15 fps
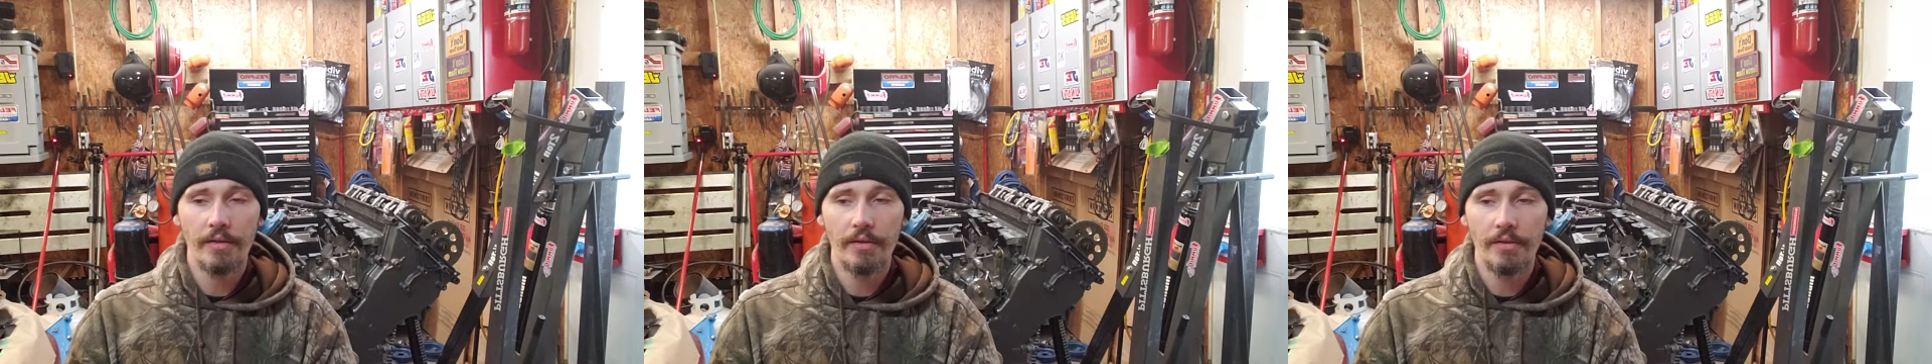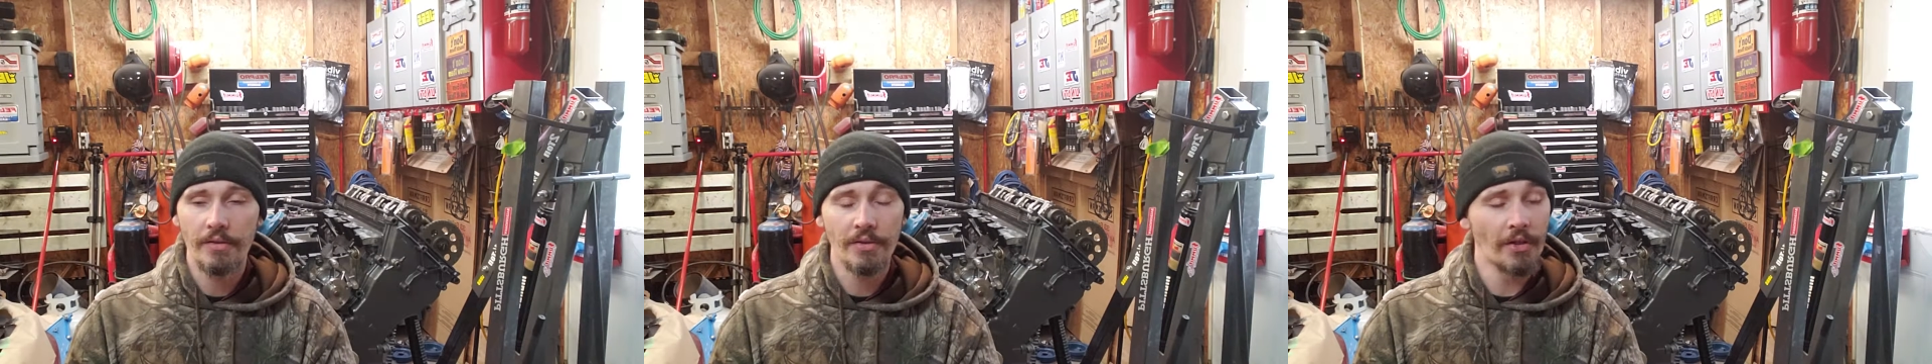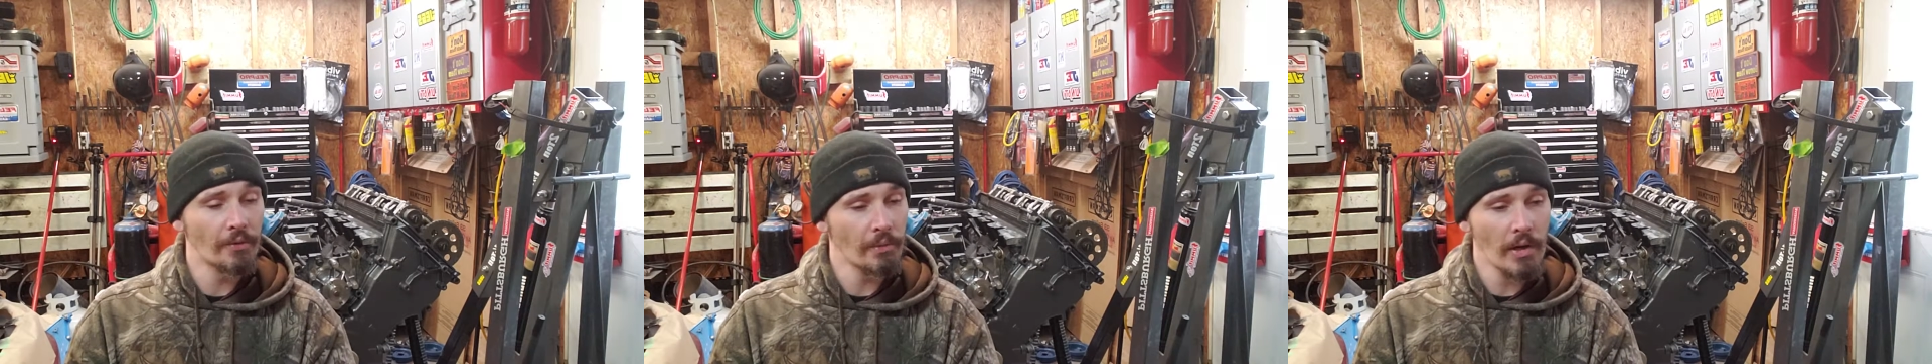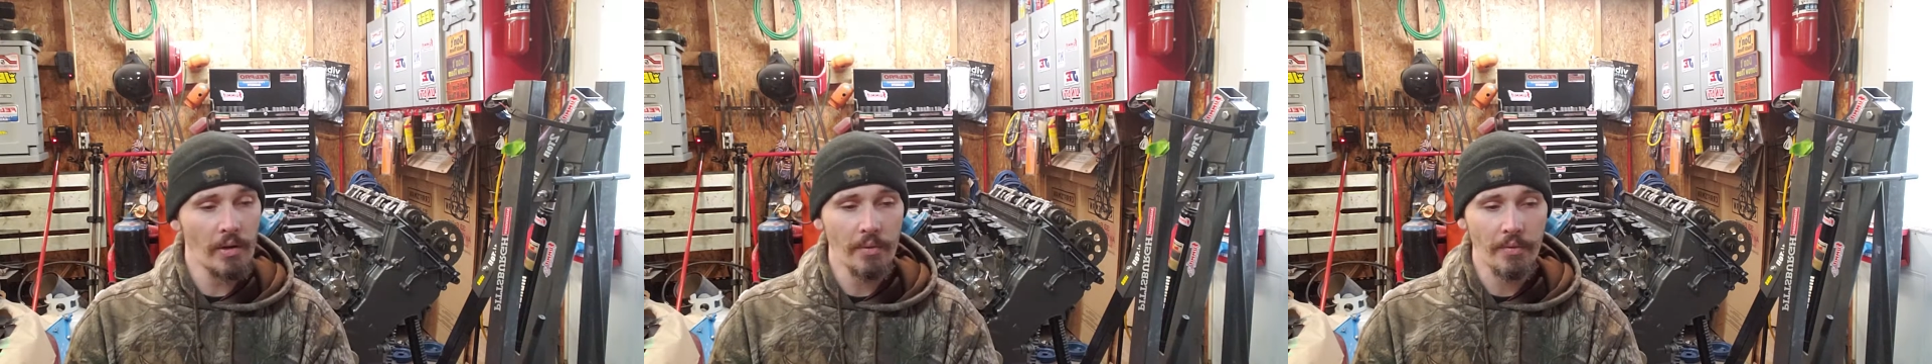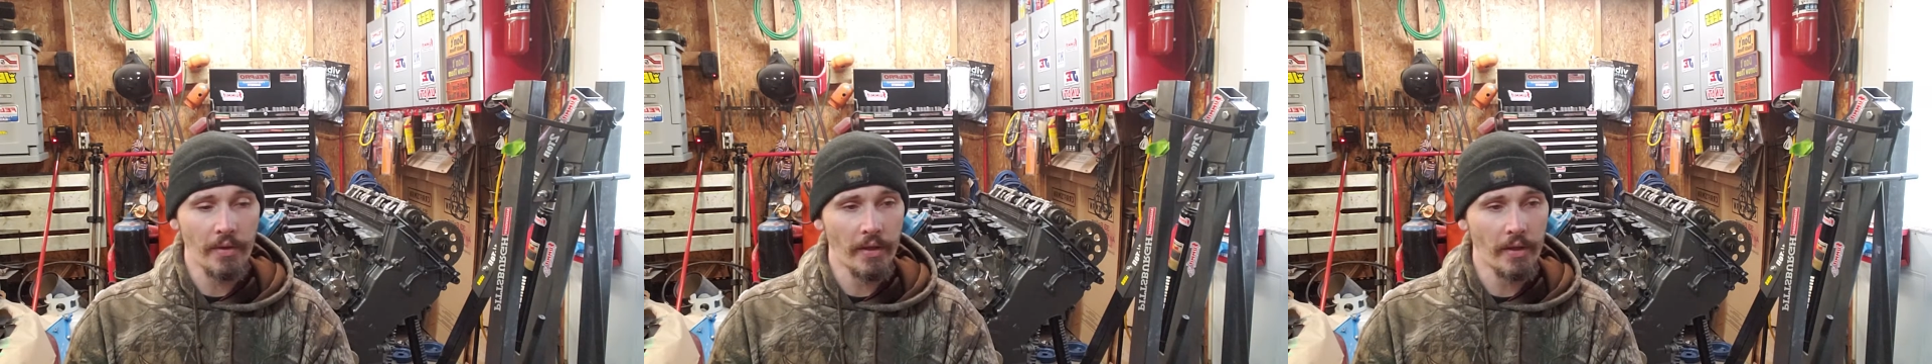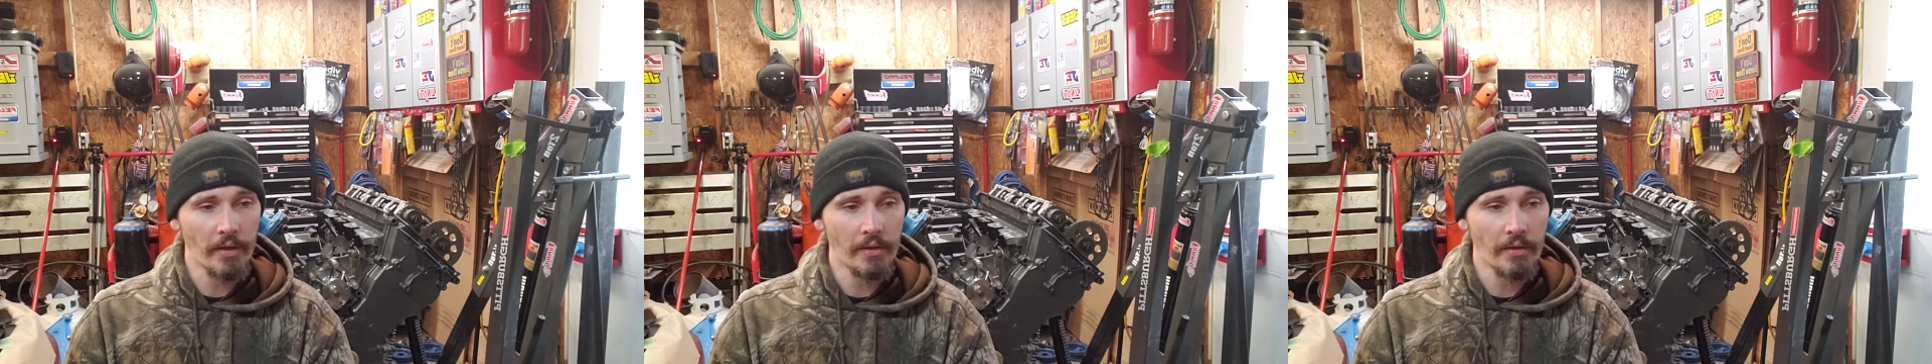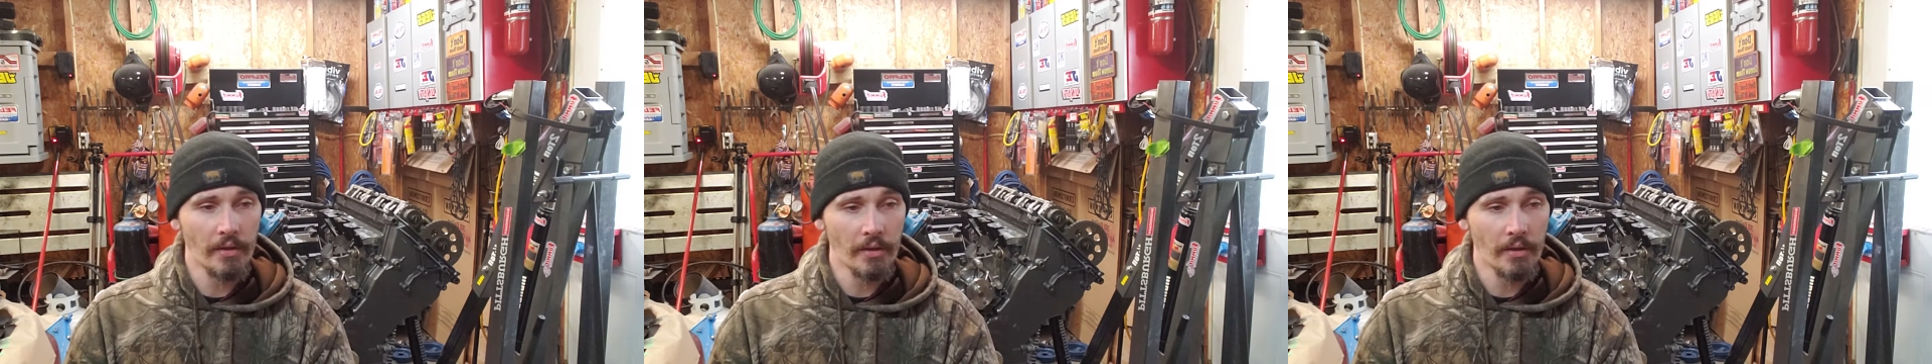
There's nothing wrong with that.